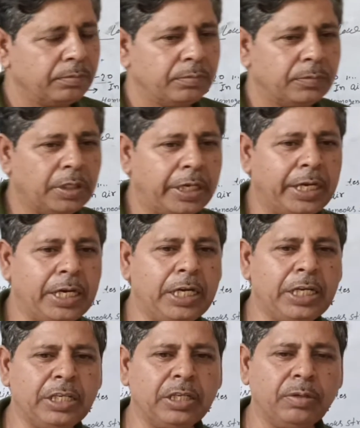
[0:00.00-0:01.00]
The
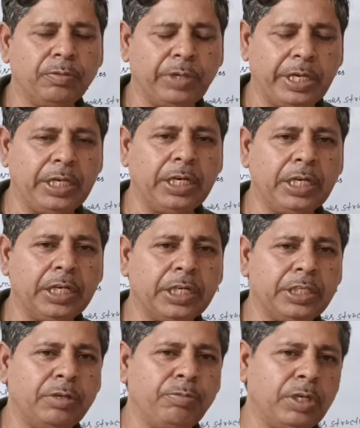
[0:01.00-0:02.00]
annealing is
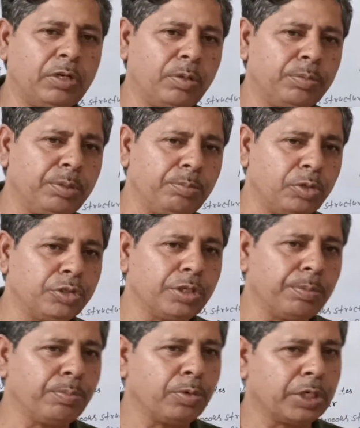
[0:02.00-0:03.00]
one of the most
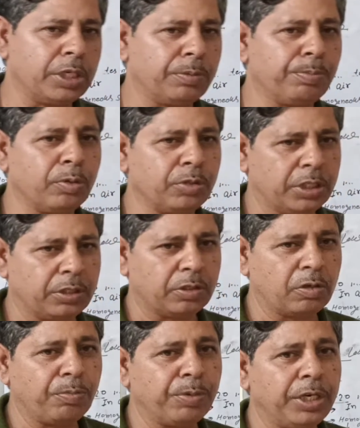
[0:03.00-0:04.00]
important process
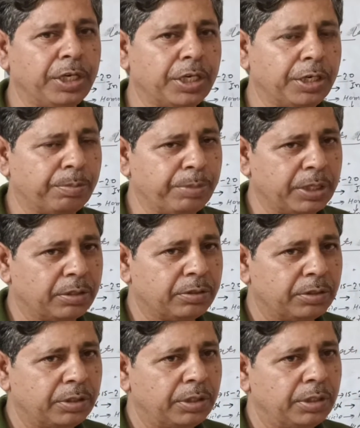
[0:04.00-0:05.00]
of a heat treatment
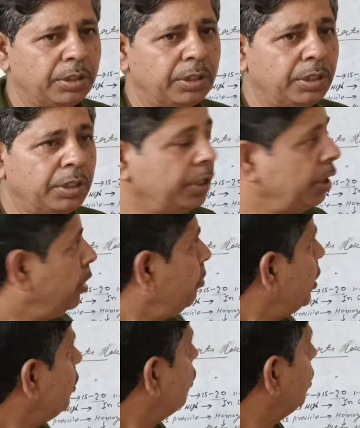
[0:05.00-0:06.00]
in
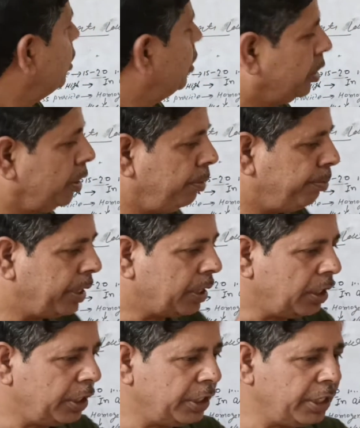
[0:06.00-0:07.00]
which the metal
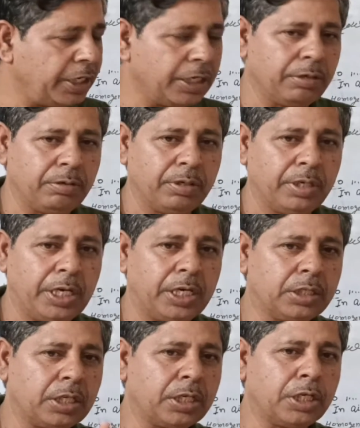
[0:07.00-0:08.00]
is heated at
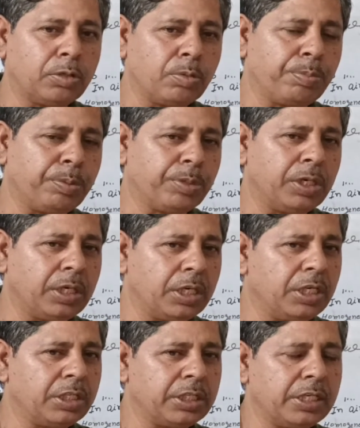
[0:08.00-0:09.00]
30 to 50 degrees
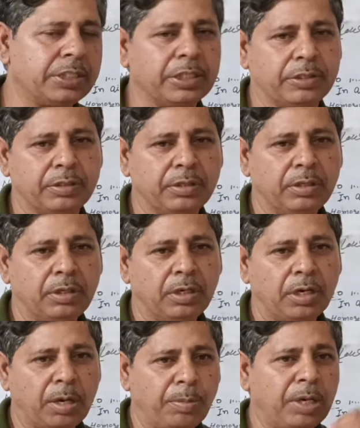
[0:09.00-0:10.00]
Celsius
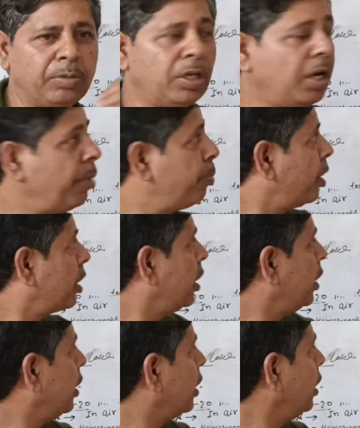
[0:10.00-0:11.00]
above the upper
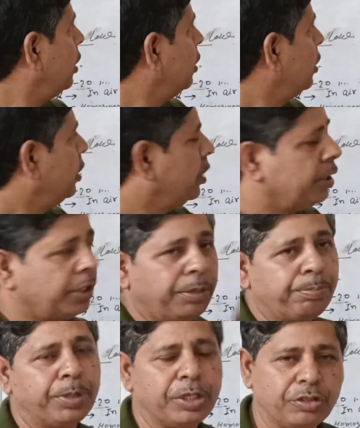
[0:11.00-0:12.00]
critical
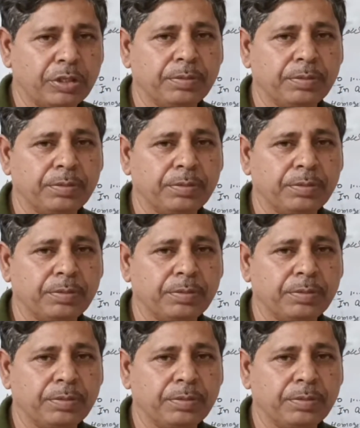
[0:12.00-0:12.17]
temperature